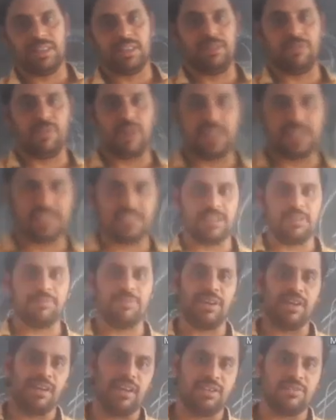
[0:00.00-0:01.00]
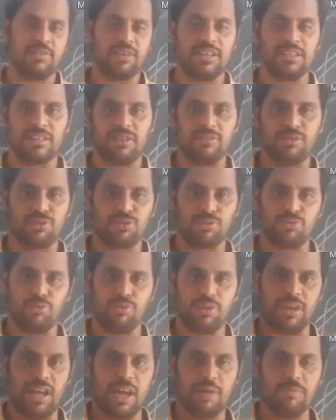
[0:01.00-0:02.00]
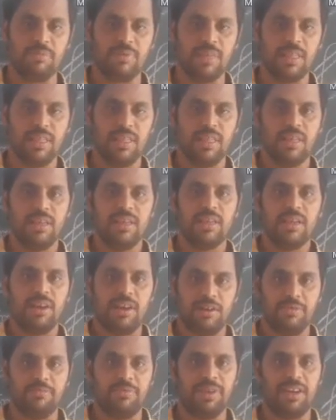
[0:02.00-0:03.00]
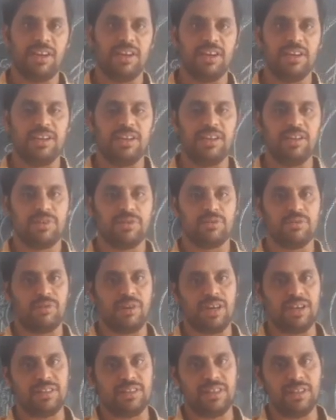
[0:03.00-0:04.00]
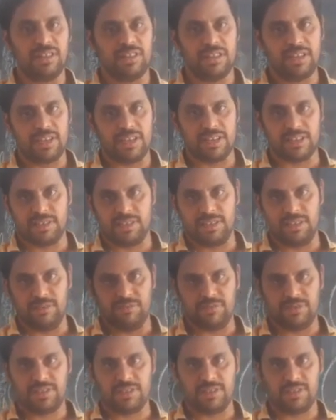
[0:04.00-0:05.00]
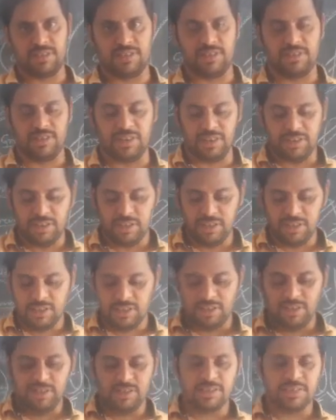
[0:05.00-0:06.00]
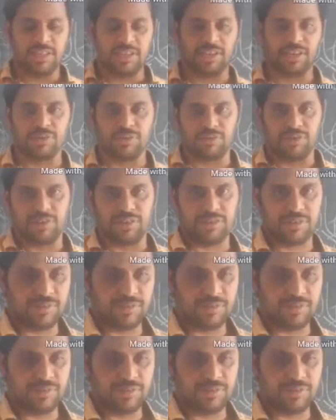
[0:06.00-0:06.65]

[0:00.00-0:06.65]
in the WhatsApp and as well as our school app, and be ready to write the exams, right? Thank you.